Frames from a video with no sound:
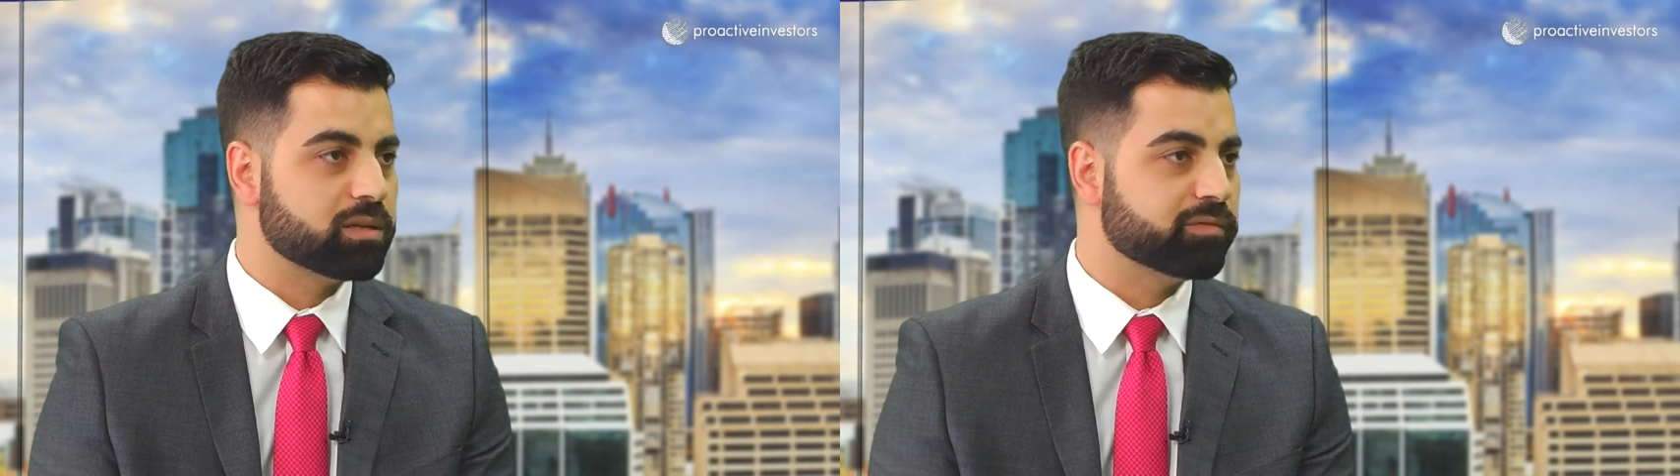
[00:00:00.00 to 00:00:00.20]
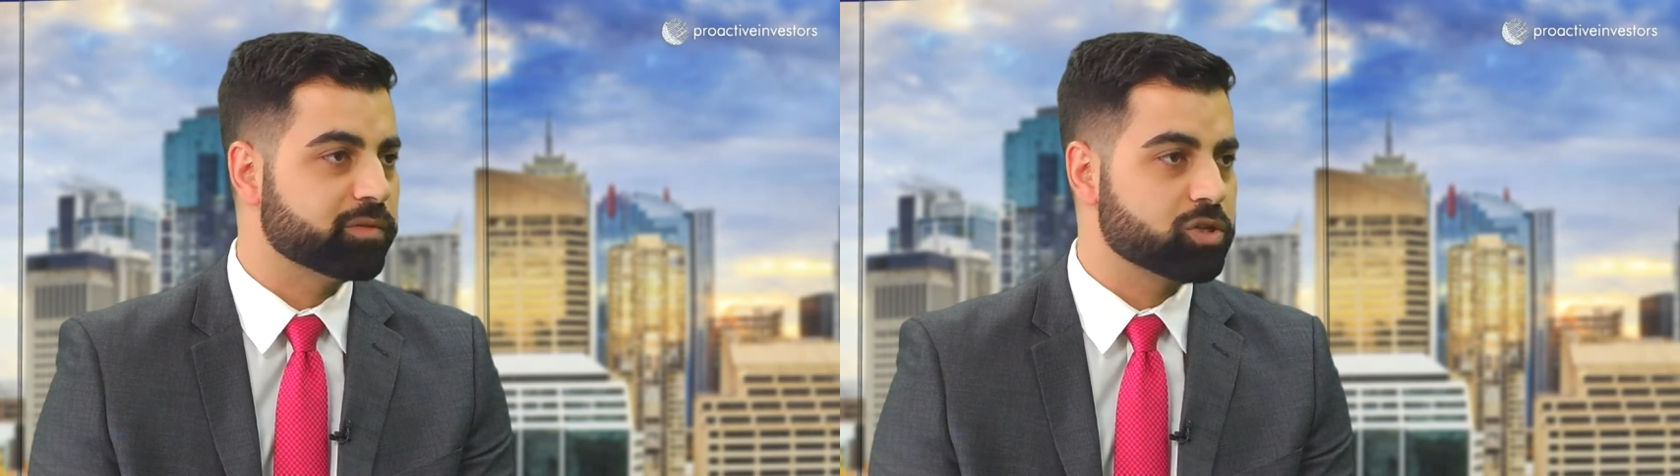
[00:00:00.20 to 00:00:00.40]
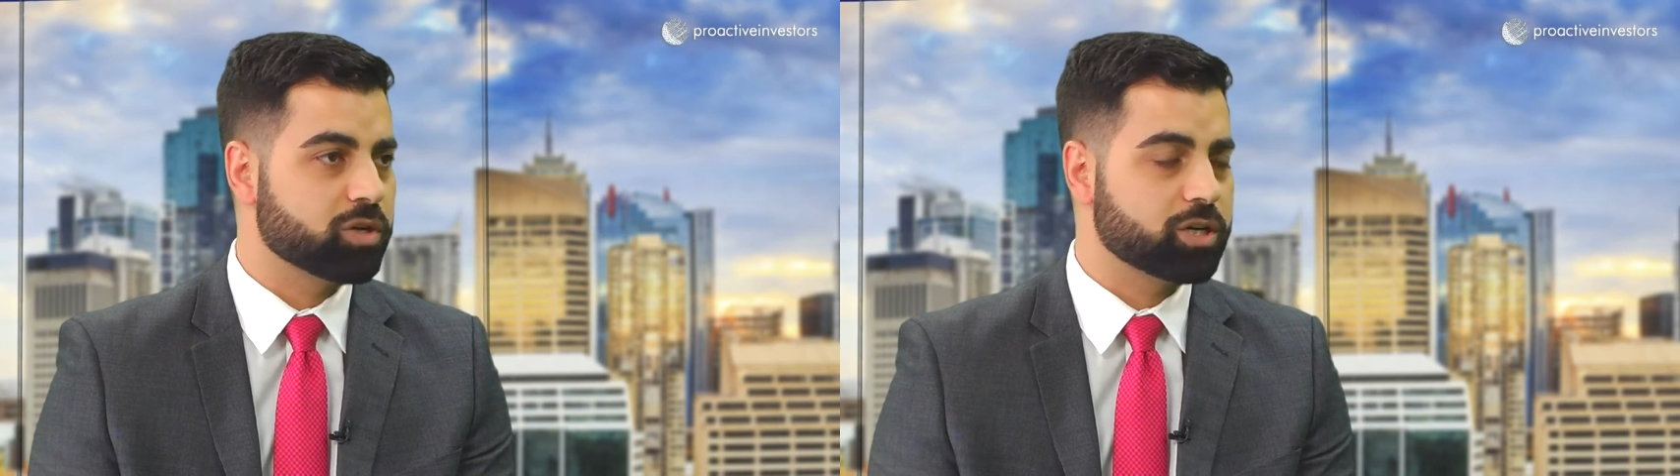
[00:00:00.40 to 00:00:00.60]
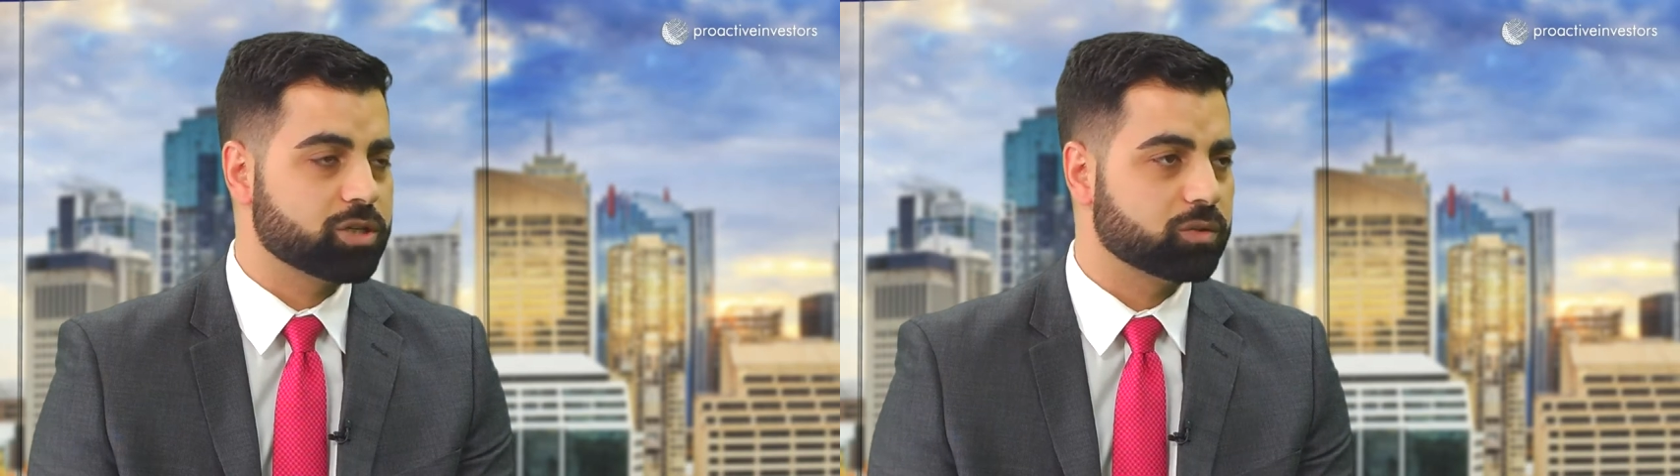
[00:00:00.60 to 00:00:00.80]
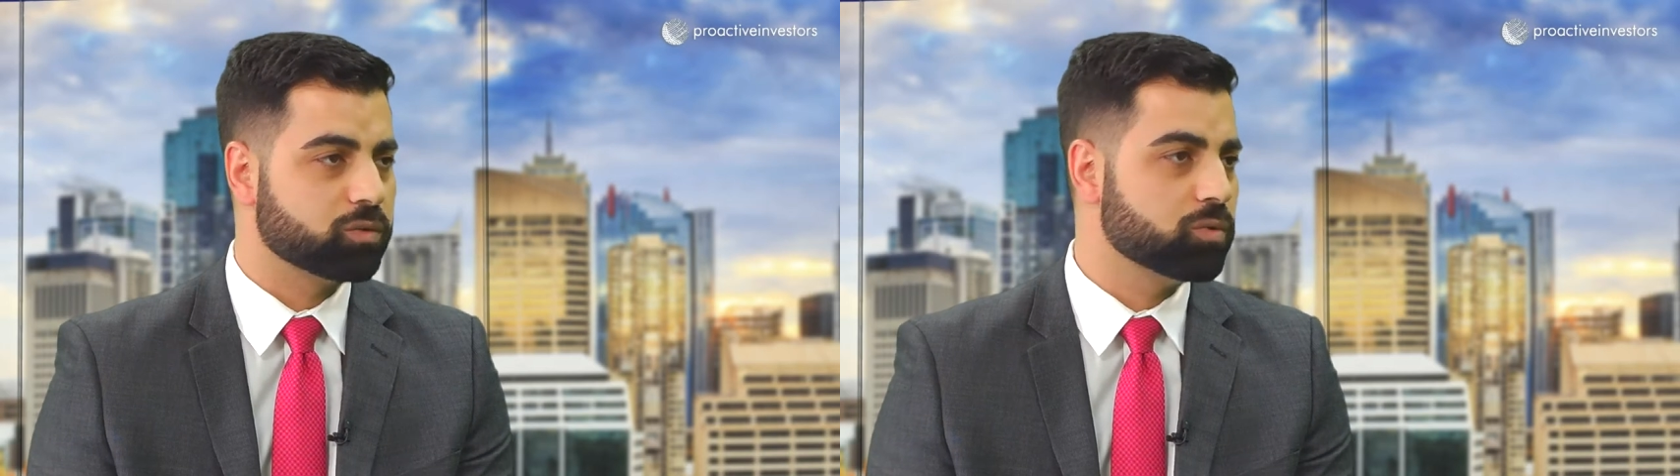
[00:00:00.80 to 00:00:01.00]

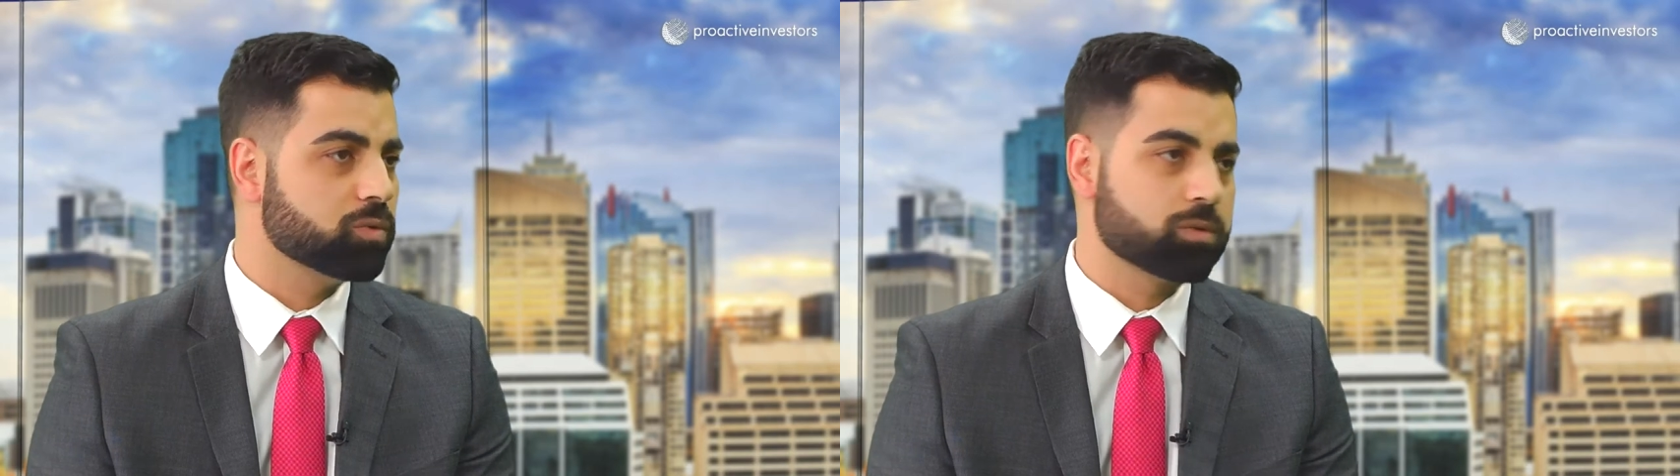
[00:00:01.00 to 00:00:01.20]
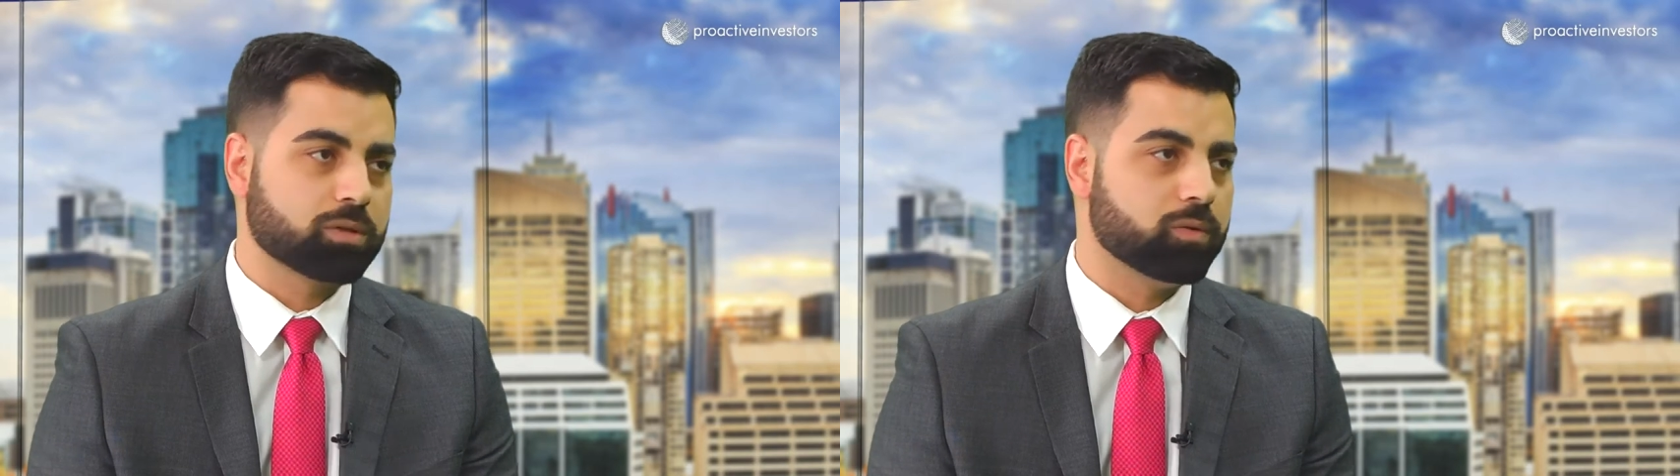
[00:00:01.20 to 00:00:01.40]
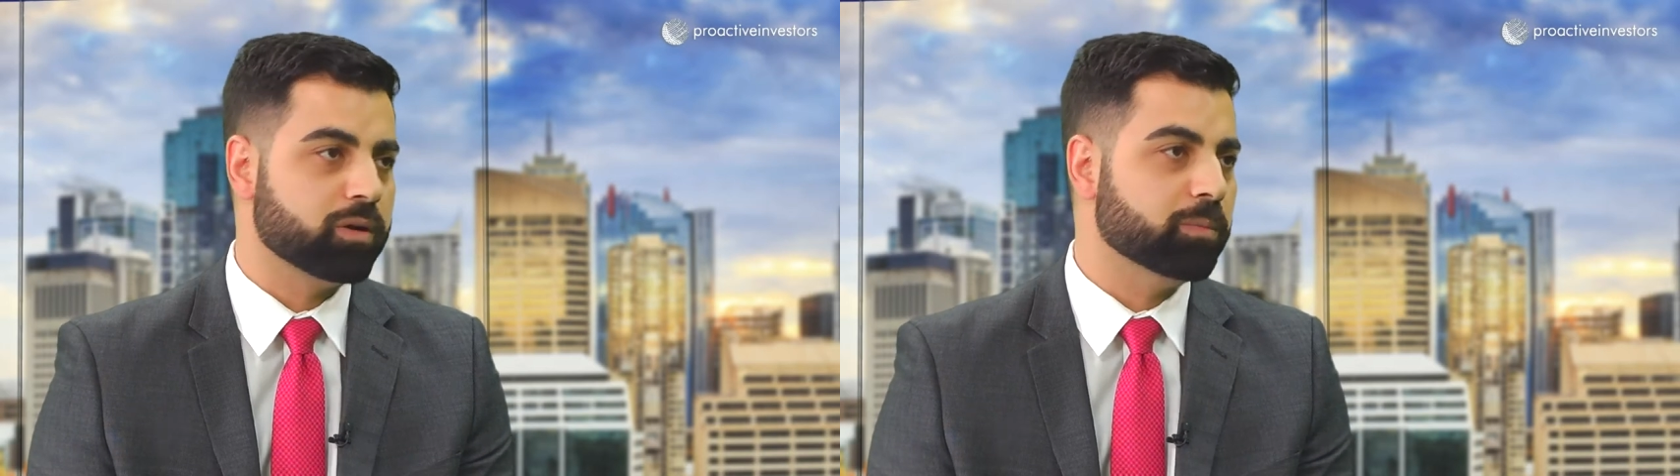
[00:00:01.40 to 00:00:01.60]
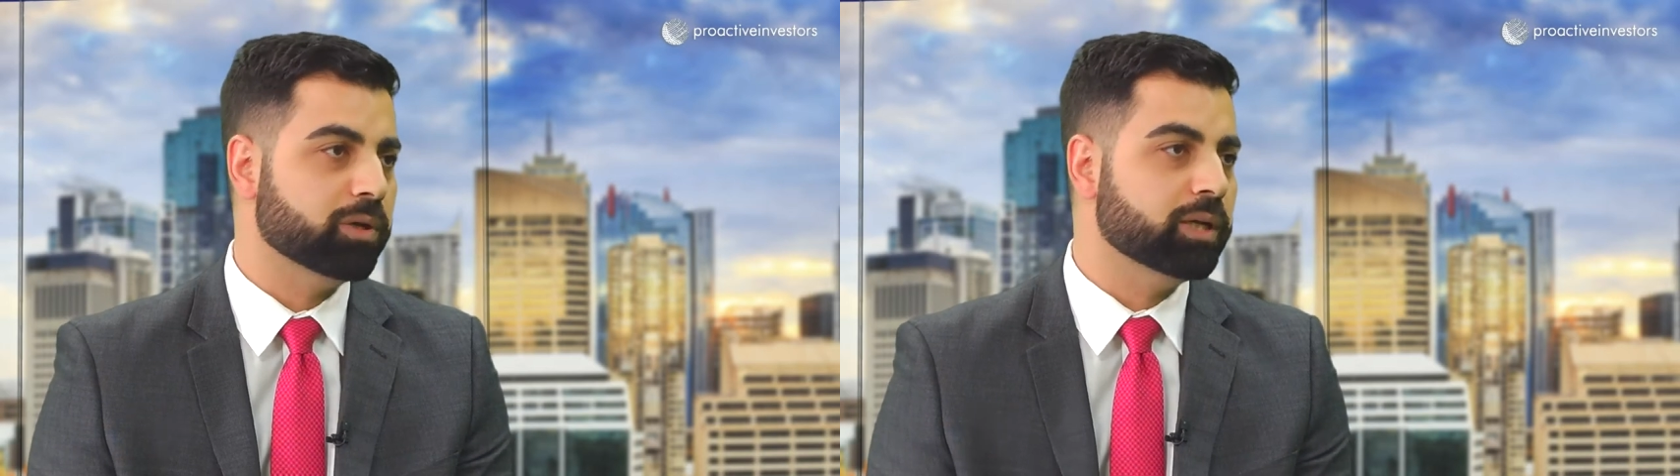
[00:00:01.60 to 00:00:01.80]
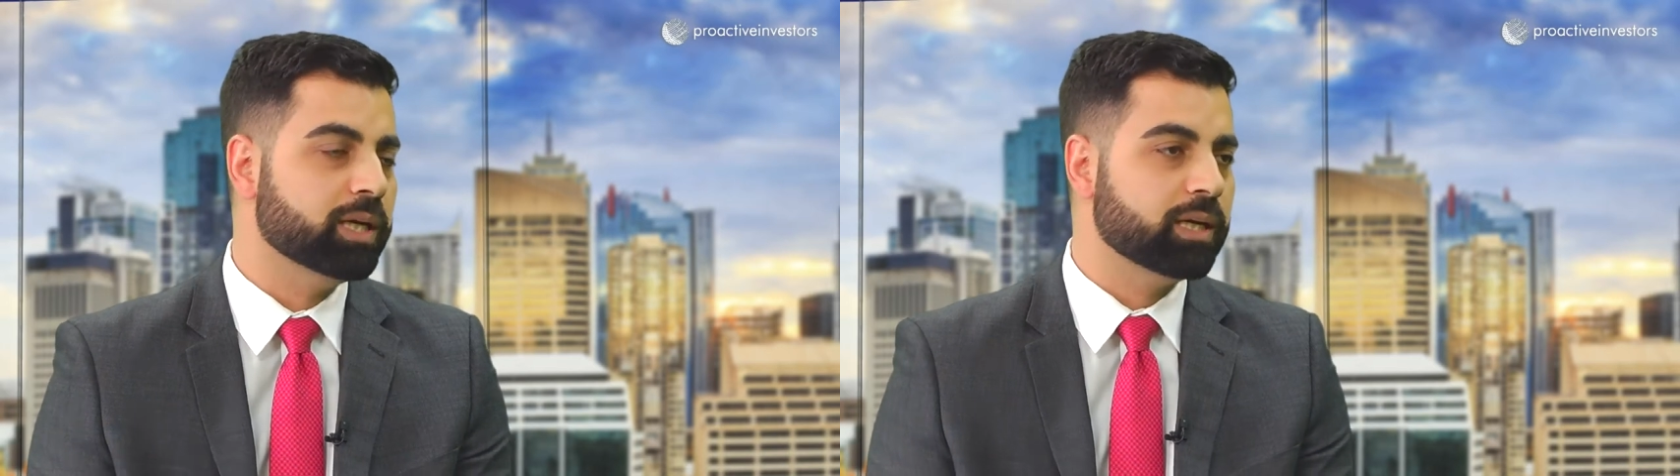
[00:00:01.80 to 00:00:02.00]
infrastructure, tools, equipment,